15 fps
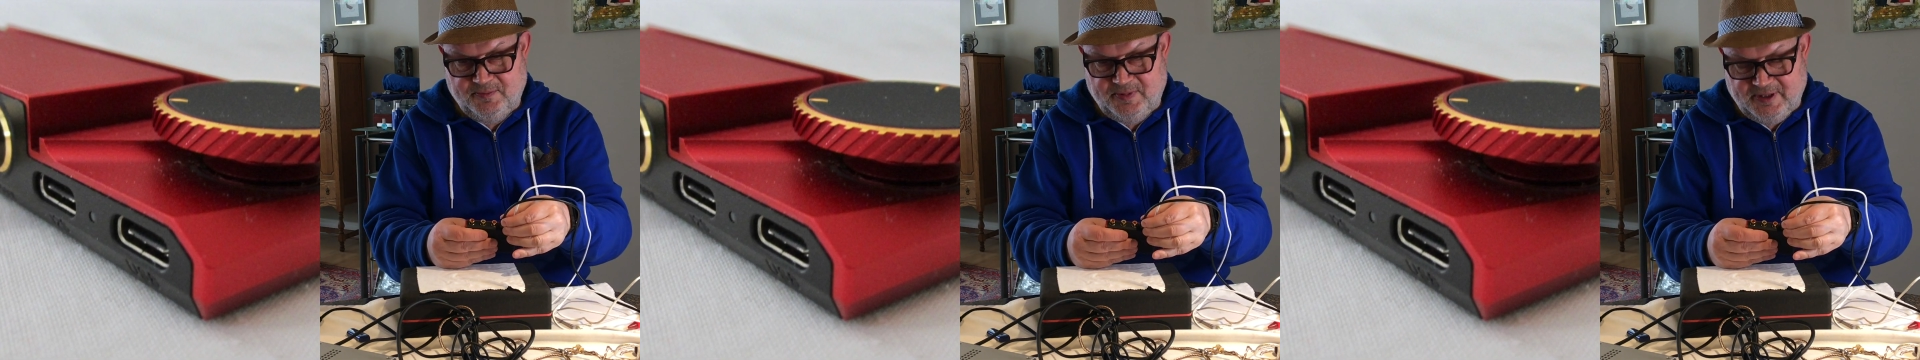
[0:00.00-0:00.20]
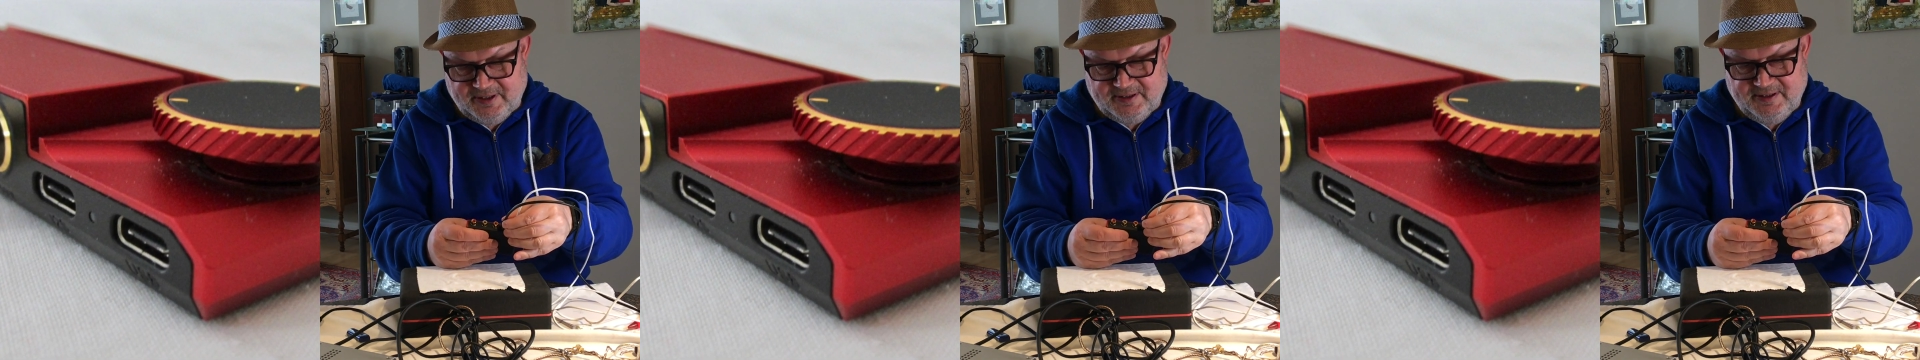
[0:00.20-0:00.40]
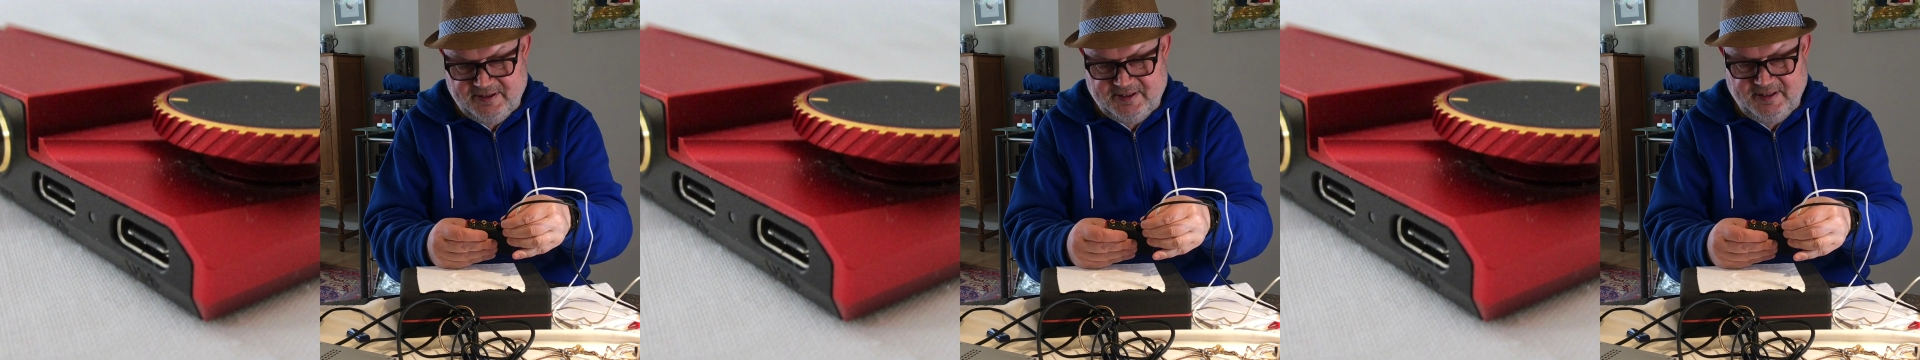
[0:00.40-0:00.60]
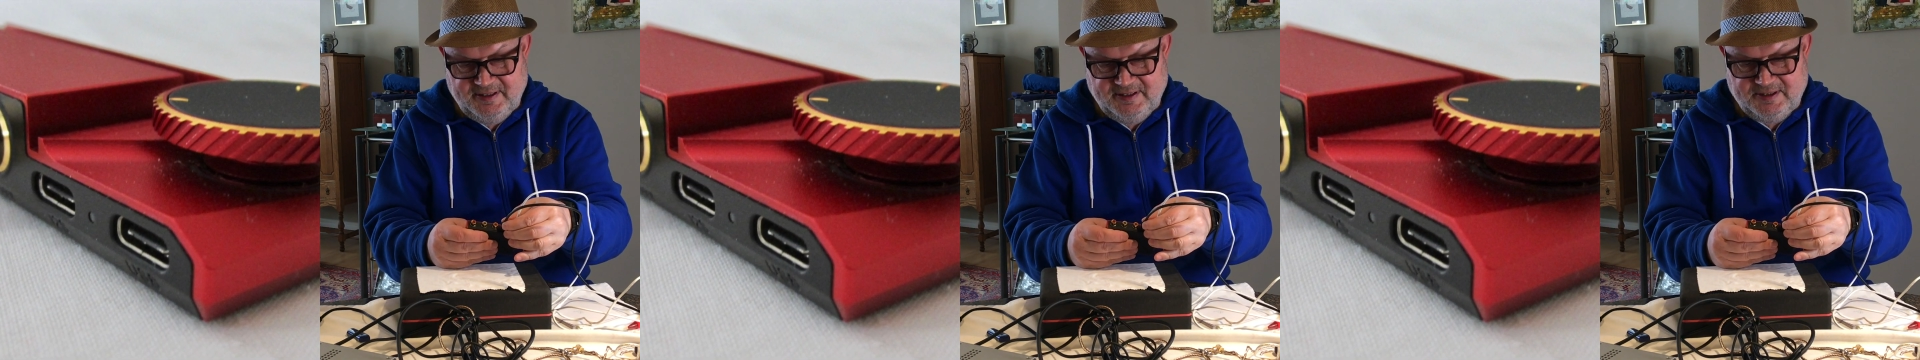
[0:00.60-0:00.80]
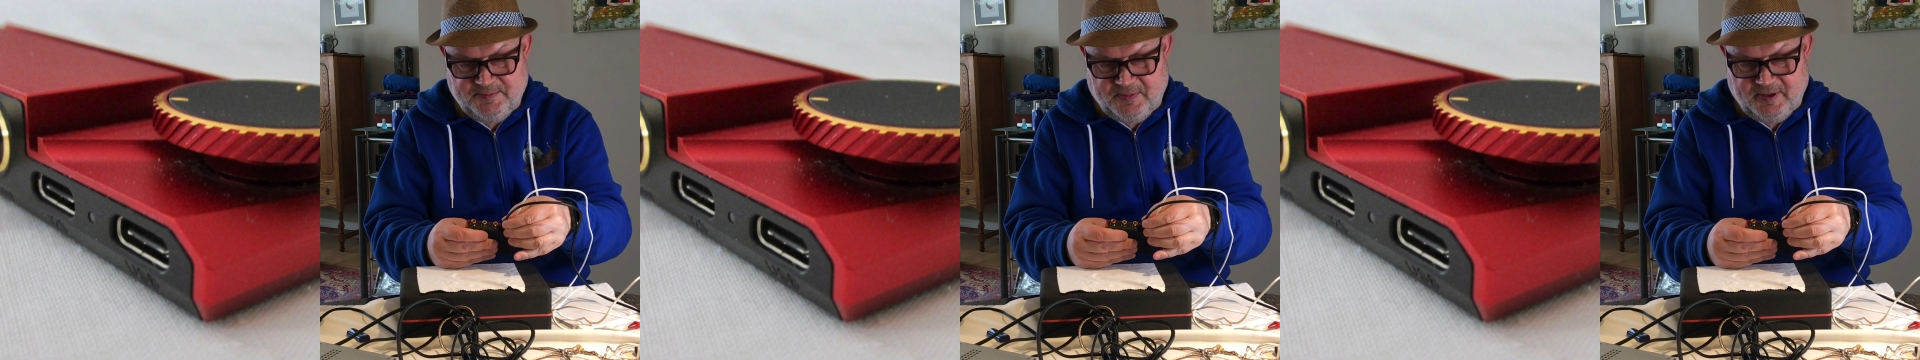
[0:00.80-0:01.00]
plug this
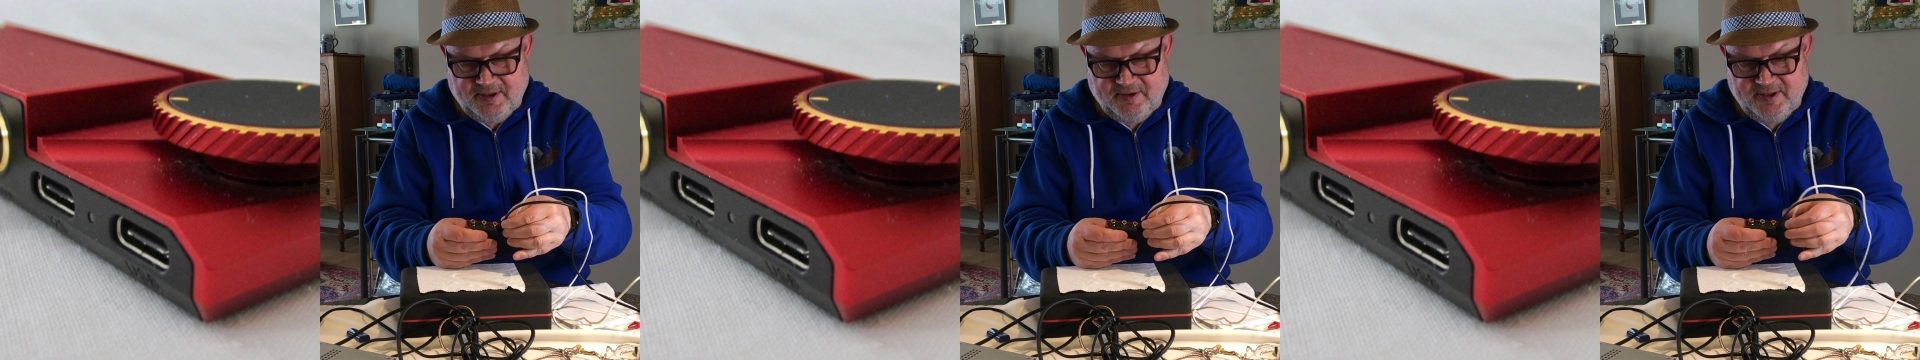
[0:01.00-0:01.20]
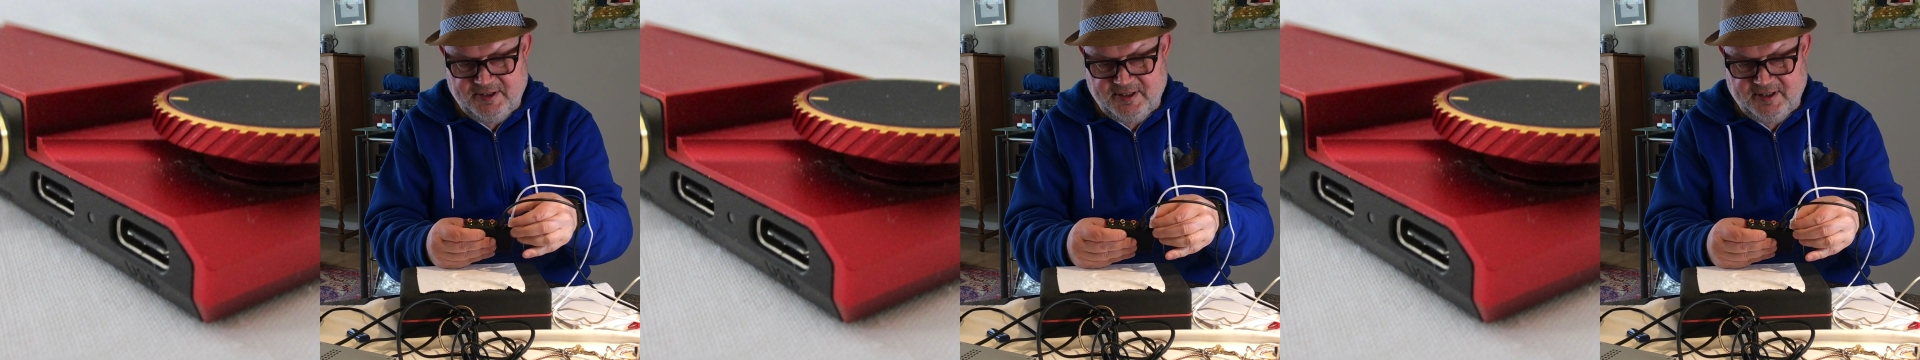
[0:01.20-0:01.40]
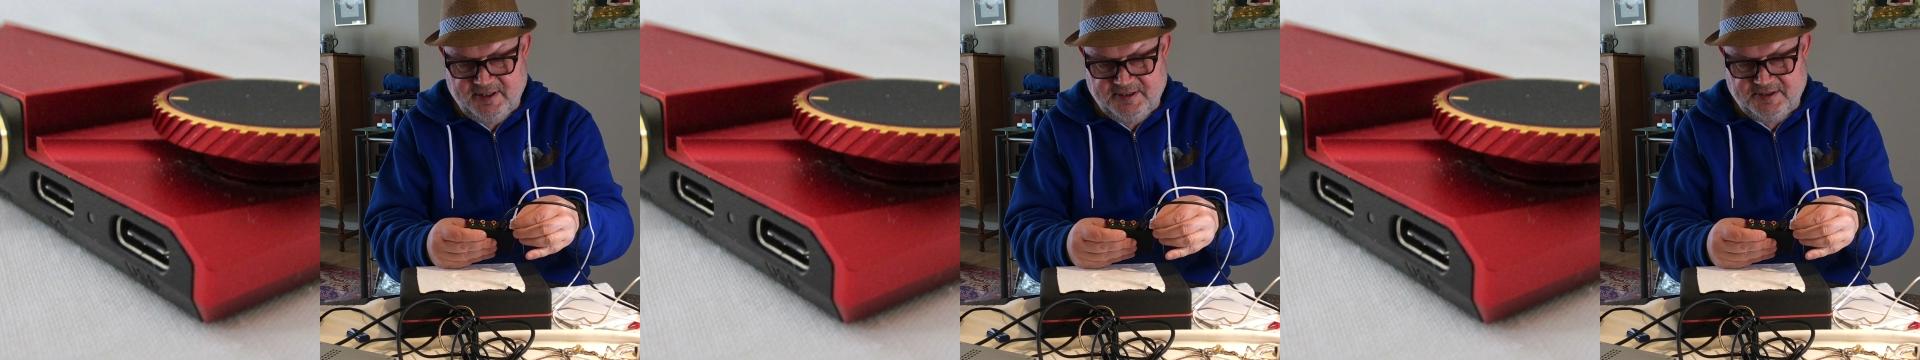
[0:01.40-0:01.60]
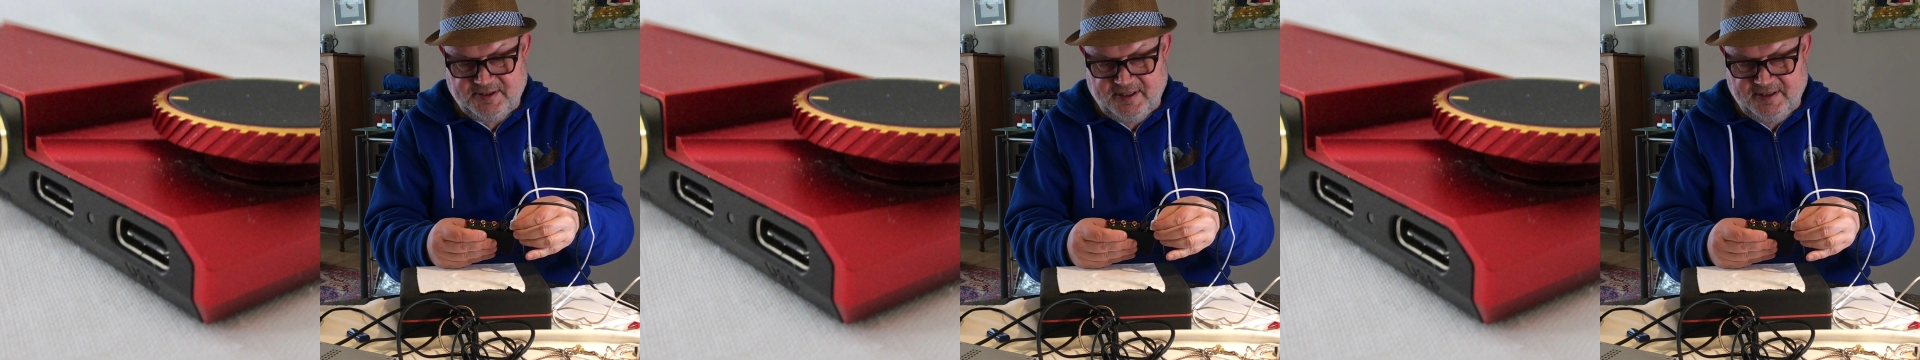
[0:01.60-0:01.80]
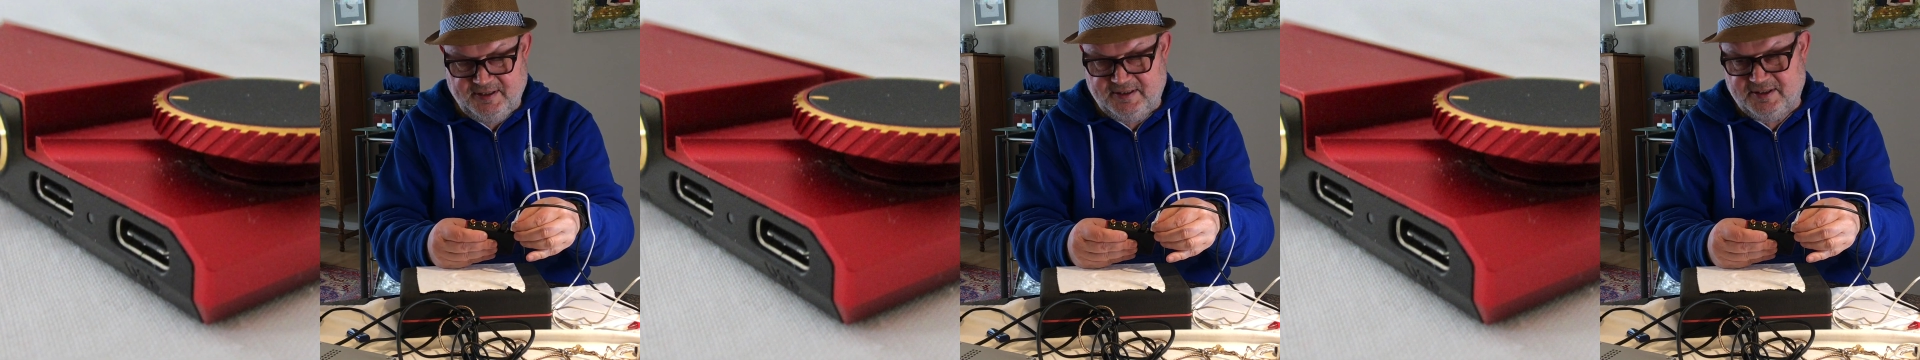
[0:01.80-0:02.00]
in, it's
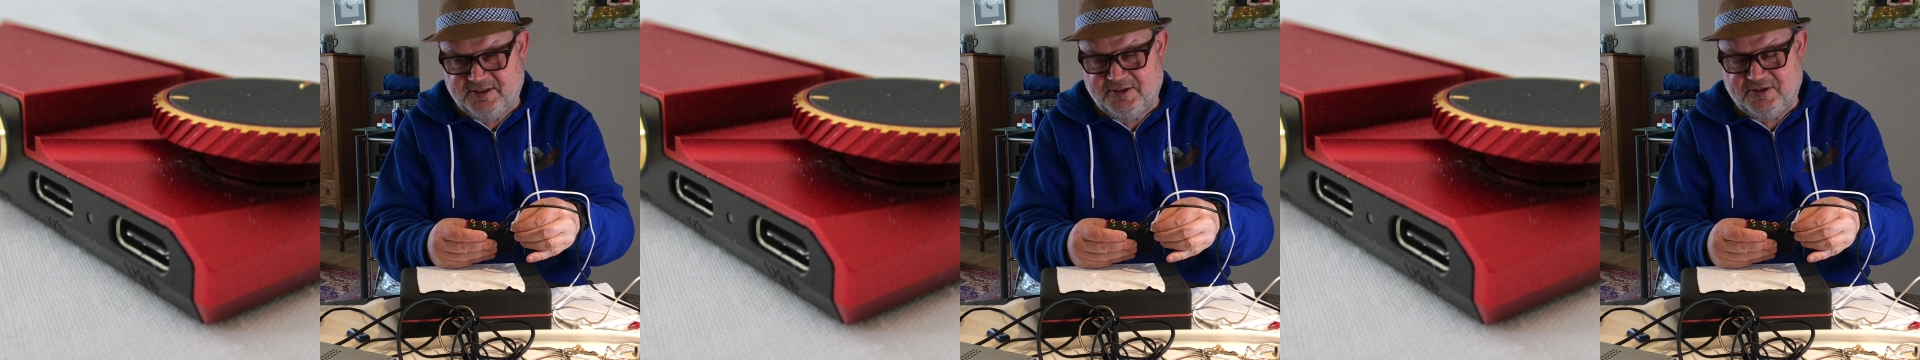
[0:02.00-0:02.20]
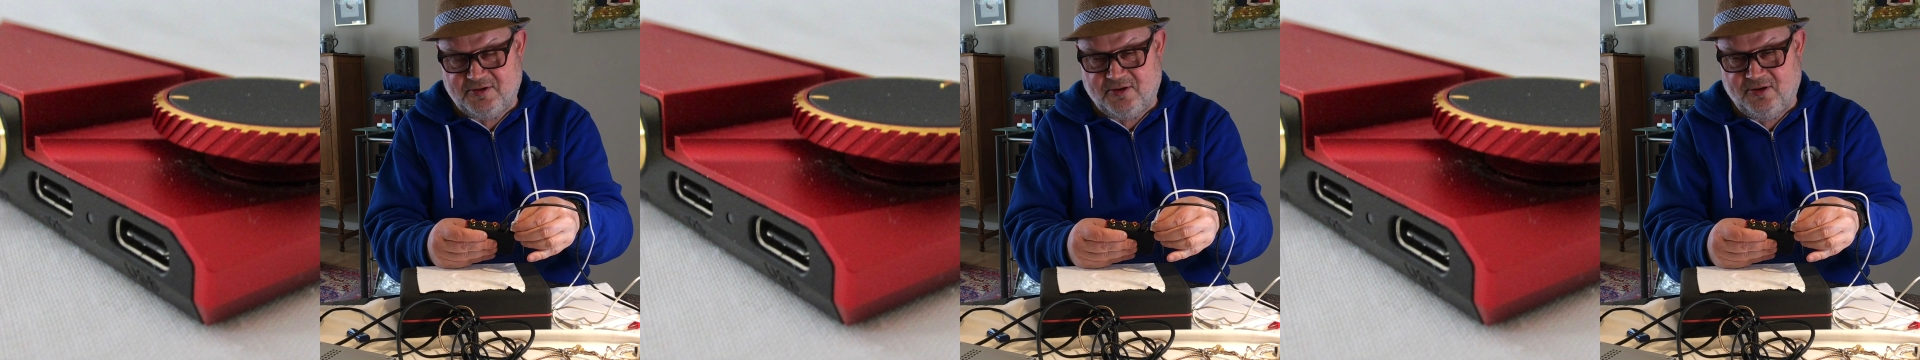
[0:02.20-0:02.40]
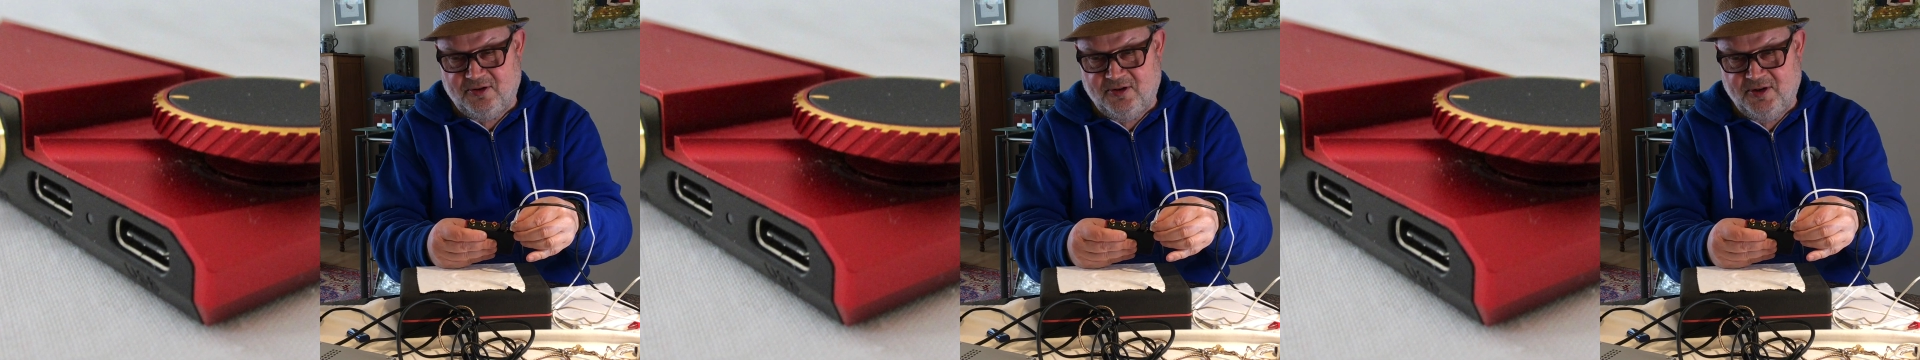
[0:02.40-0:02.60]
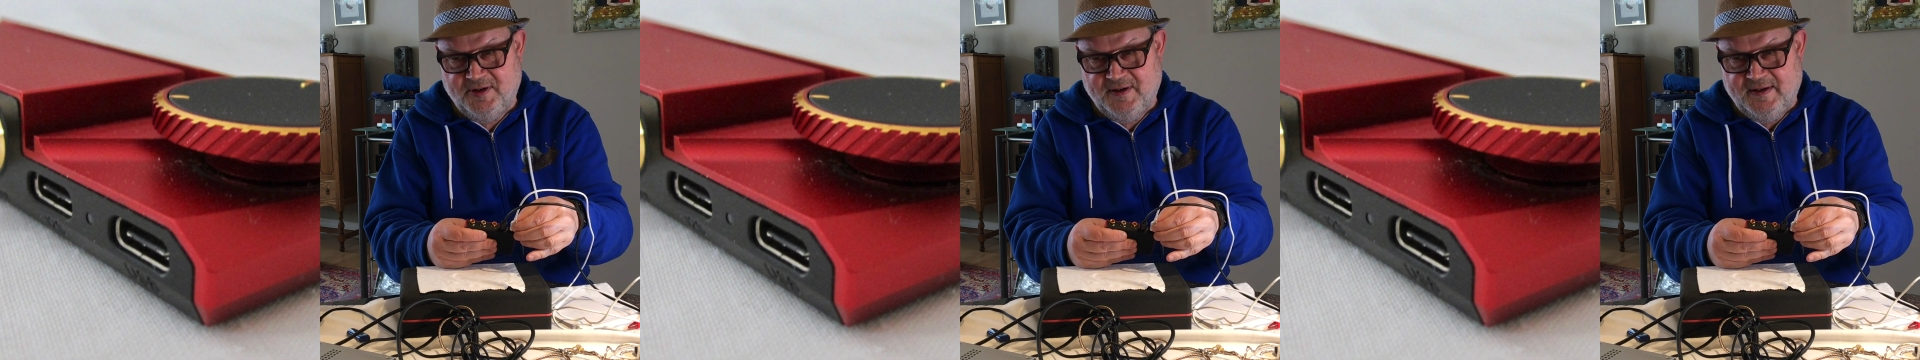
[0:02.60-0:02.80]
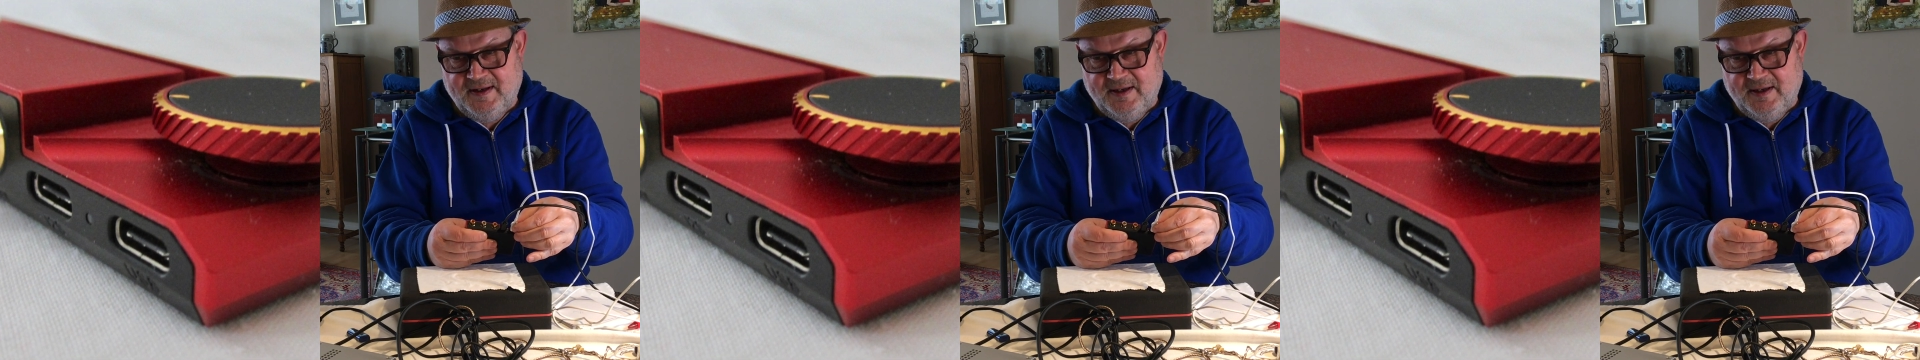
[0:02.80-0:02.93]
prioritized, and it doesn't draw